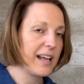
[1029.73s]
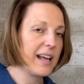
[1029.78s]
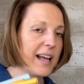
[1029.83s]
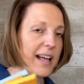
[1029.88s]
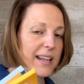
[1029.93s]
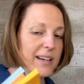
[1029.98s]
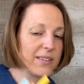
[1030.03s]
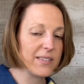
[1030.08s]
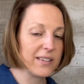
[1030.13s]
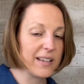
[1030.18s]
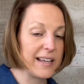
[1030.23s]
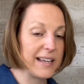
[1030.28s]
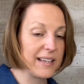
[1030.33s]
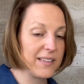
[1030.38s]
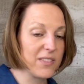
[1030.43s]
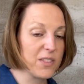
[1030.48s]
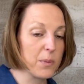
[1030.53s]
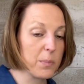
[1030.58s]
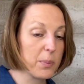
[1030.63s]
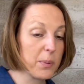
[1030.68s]
I don't like
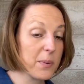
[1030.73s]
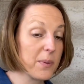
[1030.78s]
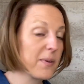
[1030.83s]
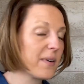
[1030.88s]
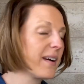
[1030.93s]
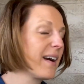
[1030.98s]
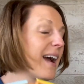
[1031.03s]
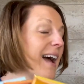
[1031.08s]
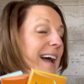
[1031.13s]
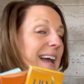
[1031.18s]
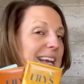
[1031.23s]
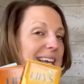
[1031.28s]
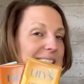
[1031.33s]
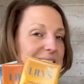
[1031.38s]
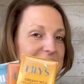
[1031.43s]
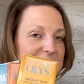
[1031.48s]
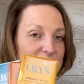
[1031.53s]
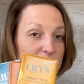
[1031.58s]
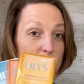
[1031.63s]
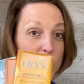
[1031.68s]
the
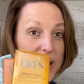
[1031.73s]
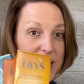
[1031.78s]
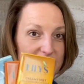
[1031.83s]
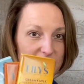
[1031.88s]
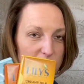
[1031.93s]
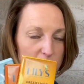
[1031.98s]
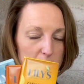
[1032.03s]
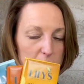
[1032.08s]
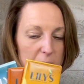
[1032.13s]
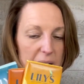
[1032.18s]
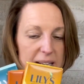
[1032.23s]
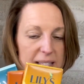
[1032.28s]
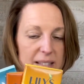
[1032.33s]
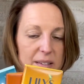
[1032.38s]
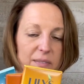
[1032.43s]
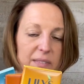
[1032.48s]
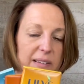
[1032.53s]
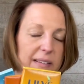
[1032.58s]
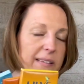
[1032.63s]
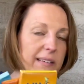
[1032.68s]
price, the regular price
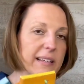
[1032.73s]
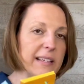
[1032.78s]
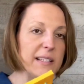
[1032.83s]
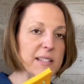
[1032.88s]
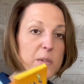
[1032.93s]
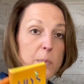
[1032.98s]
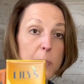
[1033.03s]
of Lily's,